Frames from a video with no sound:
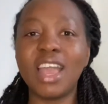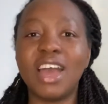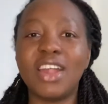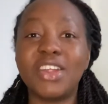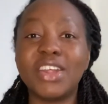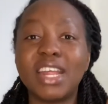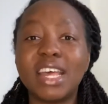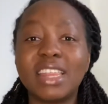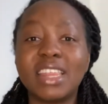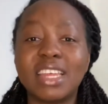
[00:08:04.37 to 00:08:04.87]

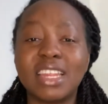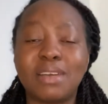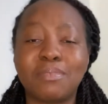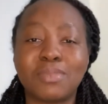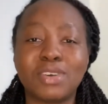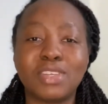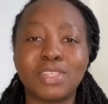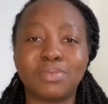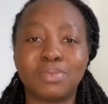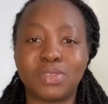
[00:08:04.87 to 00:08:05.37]
Another thing I'm
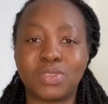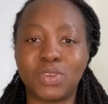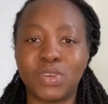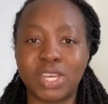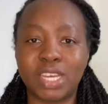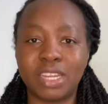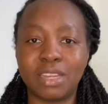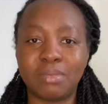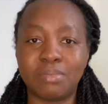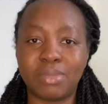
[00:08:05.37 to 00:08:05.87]
going to be
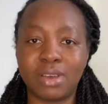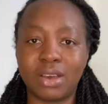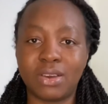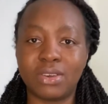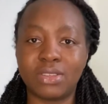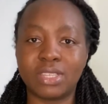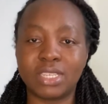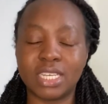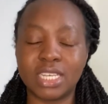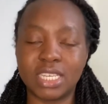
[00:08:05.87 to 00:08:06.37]
talking
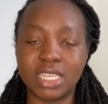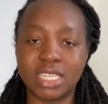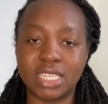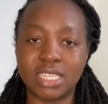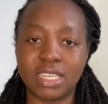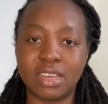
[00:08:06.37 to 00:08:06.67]
about is